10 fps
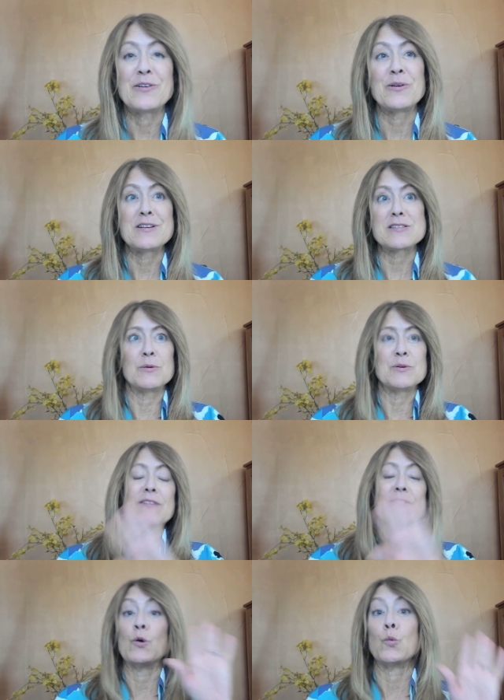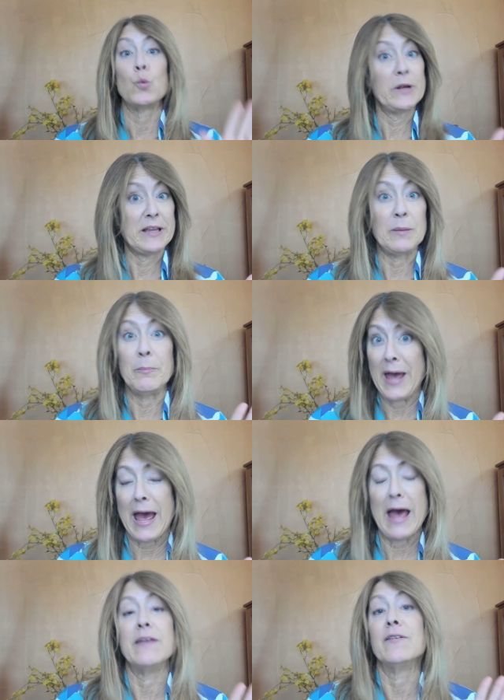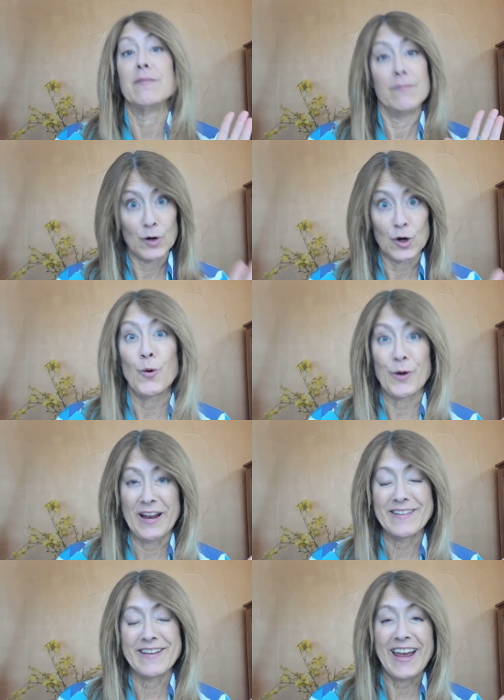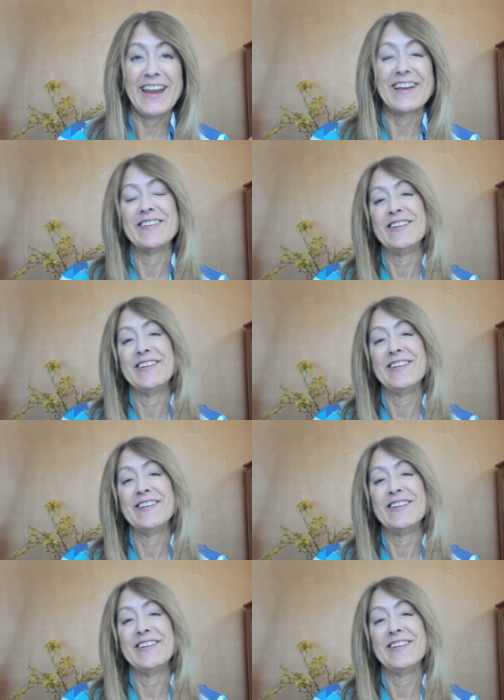or else I was having a really bad recording day.